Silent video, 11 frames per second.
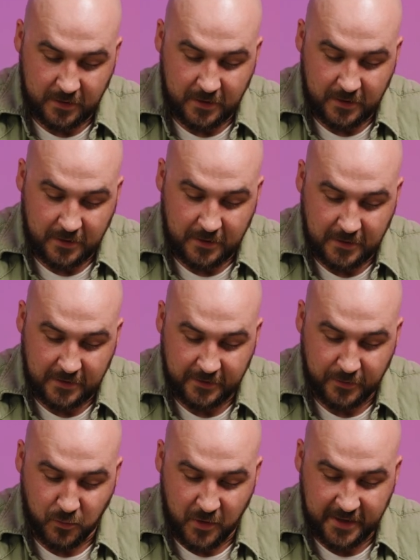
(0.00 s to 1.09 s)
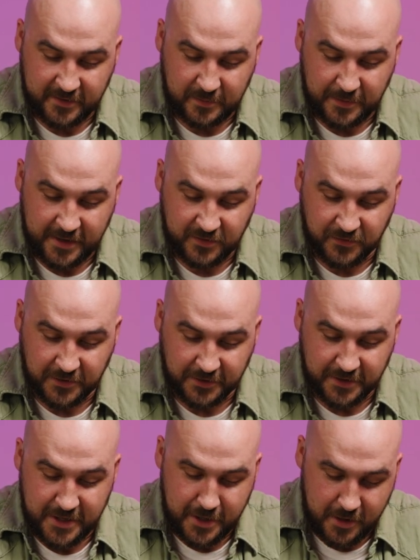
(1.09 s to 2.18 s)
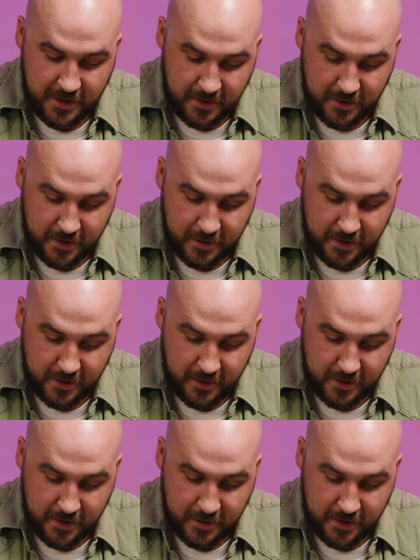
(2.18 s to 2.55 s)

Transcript: All the white space filled in.